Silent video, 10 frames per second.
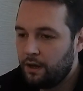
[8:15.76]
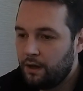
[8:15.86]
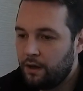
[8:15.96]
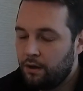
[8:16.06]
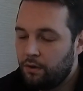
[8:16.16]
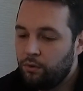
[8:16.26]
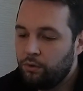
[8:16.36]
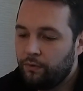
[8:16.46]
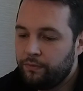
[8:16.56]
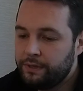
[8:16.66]

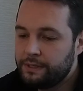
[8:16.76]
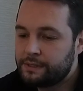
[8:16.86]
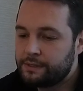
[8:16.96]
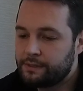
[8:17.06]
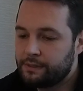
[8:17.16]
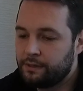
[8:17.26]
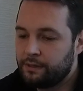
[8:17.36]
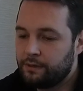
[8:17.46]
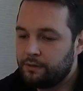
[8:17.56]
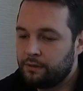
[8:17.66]
All of this,
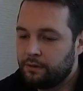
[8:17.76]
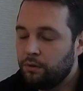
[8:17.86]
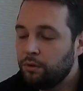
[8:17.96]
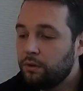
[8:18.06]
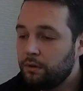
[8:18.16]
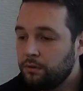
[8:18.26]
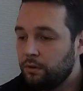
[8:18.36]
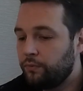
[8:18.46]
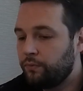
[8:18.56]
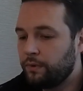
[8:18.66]

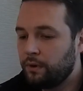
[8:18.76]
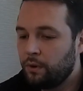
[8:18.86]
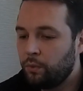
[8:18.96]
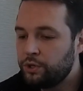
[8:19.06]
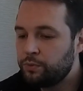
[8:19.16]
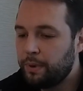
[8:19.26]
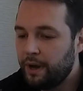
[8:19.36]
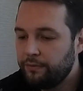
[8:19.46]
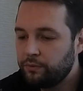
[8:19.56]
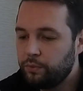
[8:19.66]
all of which
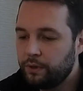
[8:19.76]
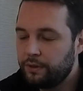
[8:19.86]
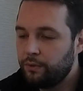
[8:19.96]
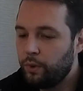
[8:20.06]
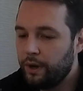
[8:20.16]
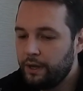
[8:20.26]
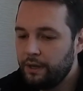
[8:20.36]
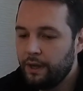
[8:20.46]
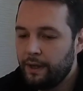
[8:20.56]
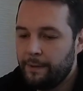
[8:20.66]
paved the
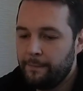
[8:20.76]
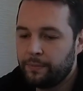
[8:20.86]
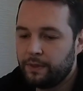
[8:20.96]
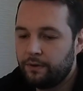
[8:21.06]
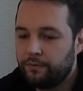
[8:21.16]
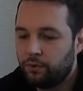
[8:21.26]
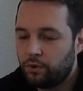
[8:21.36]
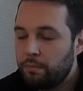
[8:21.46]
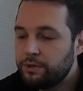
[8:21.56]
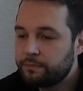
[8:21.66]
way for
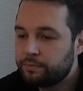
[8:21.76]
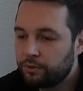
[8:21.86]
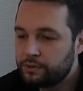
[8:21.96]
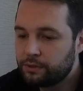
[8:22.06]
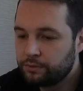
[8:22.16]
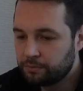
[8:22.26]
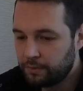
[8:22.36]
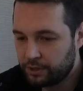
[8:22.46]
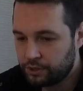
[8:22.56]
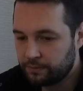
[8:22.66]
robotic process
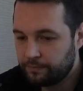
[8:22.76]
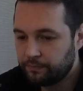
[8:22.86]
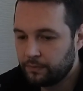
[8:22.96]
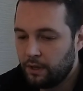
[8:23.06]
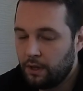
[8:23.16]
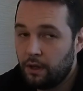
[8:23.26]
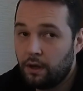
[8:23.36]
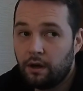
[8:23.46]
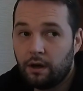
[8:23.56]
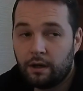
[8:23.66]
automation.
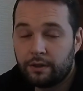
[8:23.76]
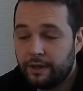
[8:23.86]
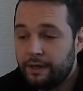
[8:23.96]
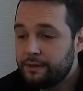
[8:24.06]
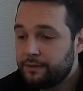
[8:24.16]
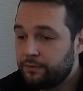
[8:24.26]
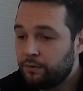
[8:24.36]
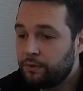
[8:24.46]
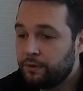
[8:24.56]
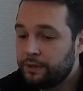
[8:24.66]
Thanks
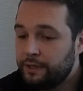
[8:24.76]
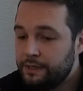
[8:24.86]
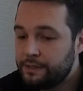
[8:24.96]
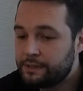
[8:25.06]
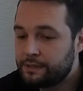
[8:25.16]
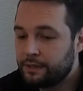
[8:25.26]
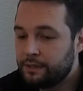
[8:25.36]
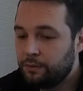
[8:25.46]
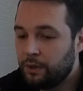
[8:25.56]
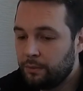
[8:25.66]
for these
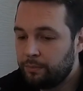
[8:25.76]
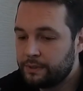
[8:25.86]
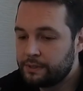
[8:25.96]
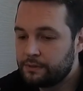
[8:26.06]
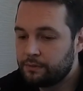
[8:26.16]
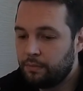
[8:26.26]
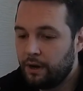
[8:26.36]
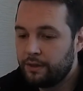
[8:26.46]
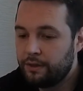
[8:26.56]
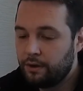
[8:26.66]
developments,
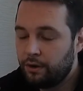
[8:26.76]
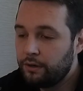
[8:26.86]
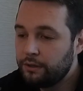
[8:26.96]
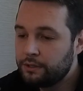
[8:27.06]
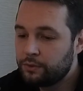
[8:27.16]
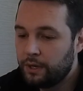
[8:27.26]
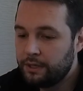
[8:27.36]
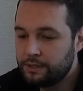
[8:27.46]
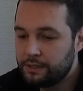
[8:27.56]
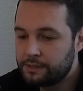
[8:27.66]
by the early
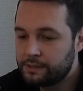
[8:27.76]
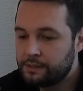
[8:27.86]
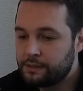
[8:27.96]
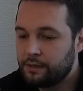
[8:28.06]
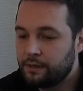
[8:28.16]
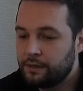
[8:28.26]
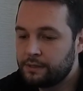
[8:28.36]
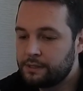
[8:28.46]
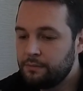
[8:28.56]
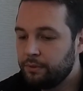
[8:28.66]

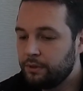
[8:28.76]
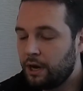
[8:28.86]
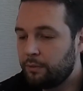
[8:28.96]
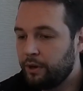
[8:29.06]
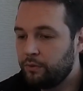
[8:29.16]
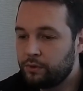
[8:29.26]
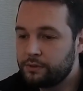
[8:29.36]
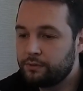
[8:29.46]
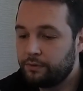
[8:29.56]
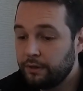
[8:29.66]
20s, simple RPA
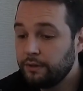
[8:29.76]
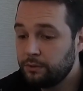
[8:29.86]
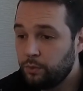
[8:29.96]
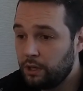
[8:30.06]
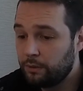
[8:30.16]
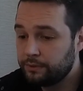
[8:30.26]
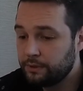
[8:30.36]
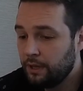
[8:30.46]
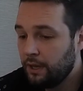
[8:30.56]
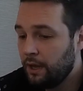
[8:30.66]
was really developed.